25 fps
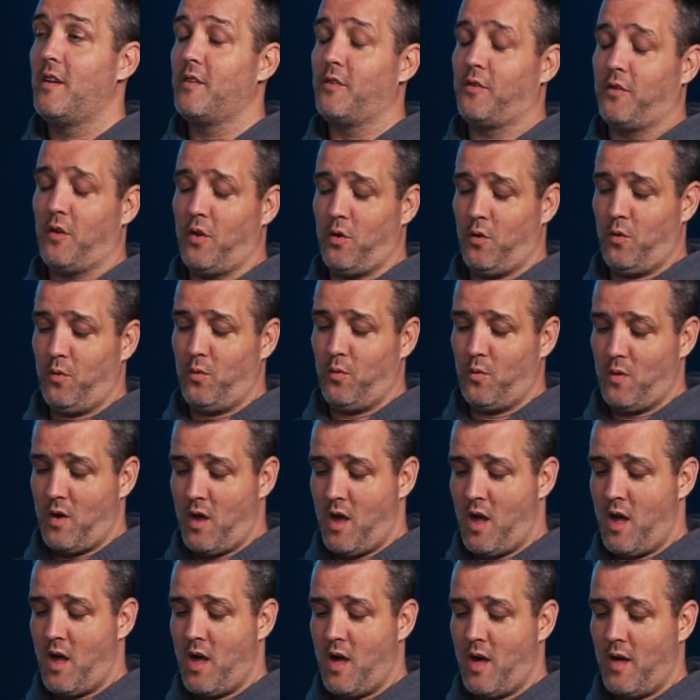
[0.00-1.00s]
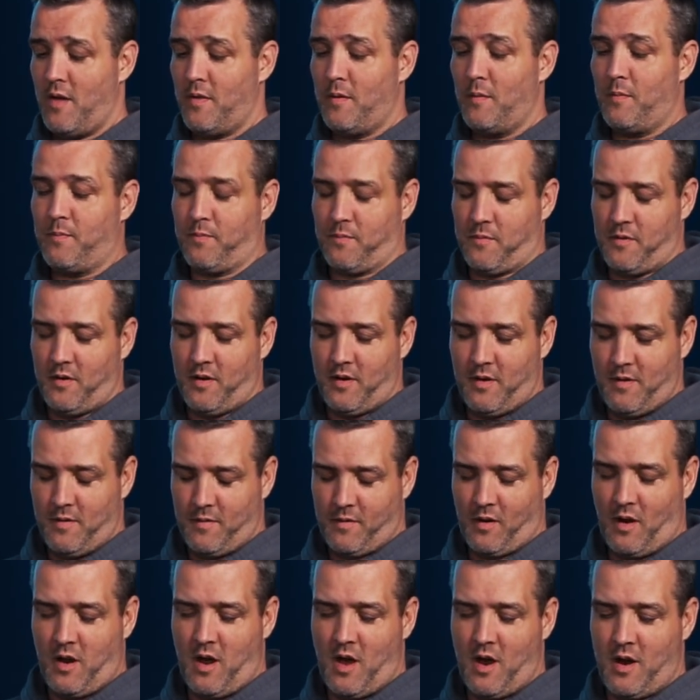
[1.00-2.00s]
So
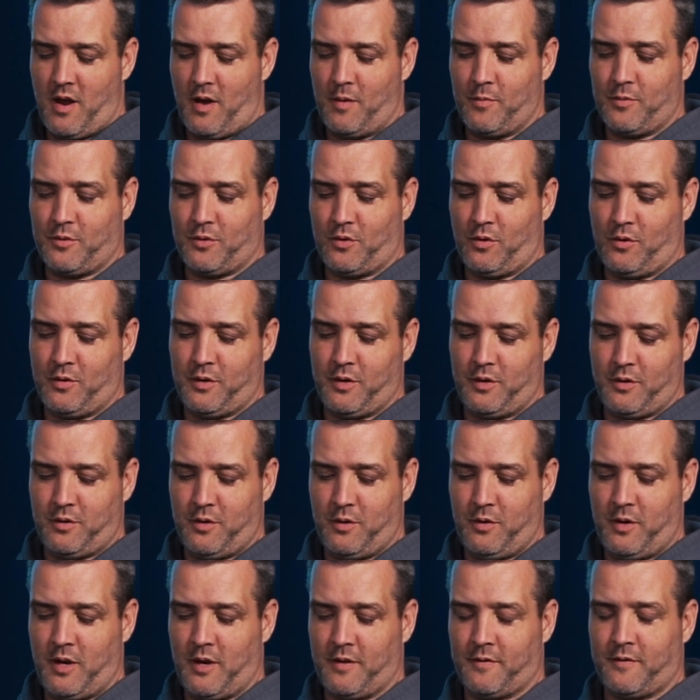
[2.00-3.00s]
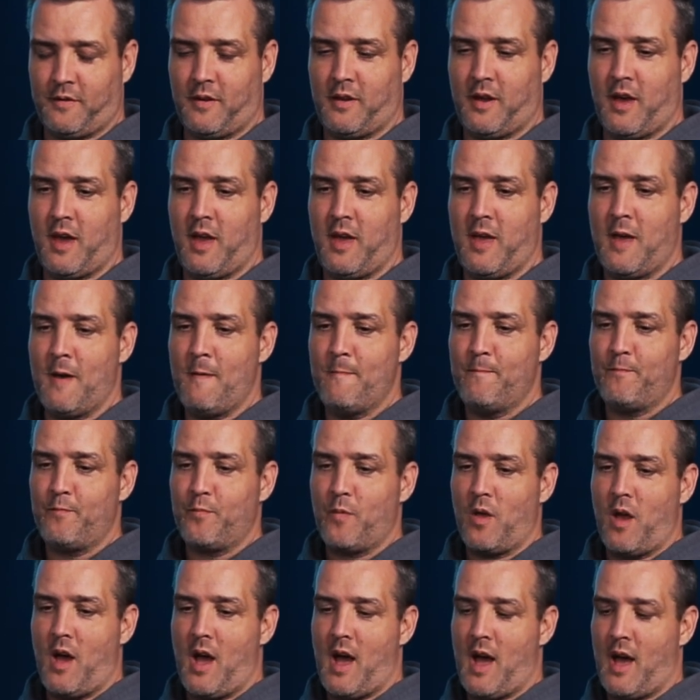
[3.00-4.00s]
the client I was talking to yesterday
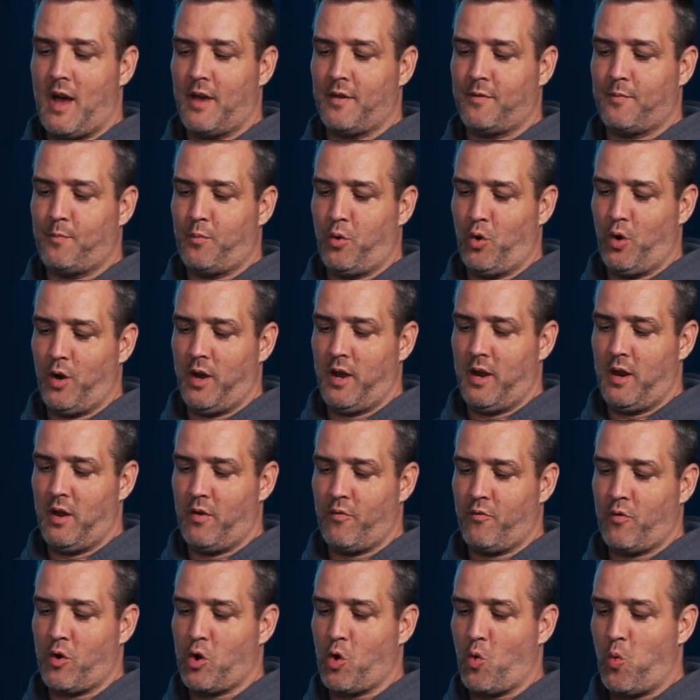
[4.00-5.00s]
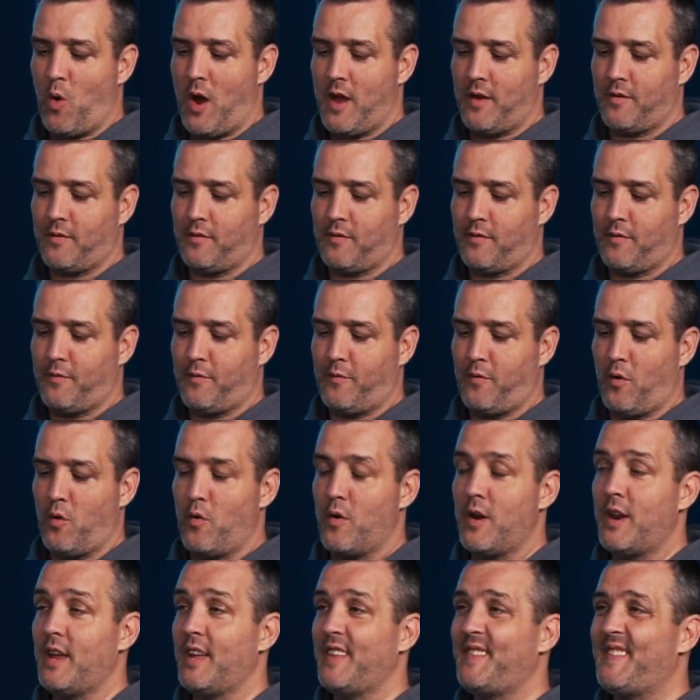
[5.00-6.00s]
has put in a request
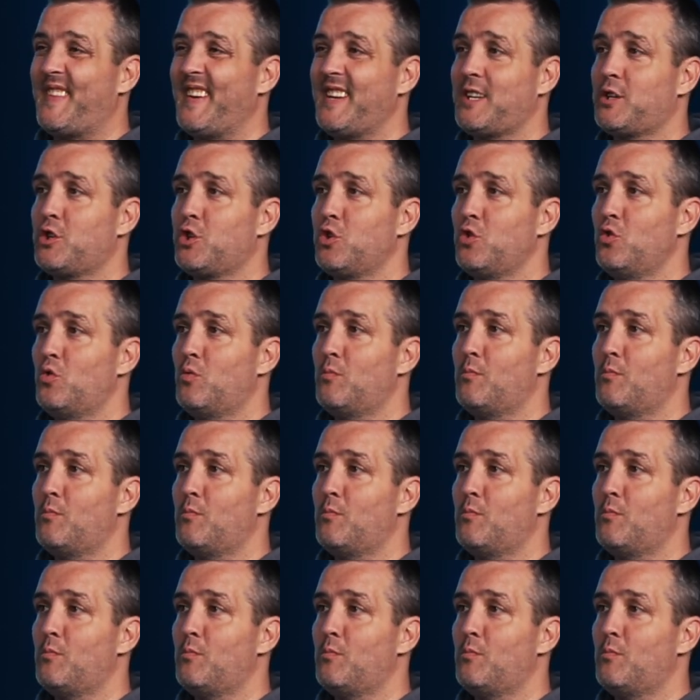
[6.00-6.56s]
for an additional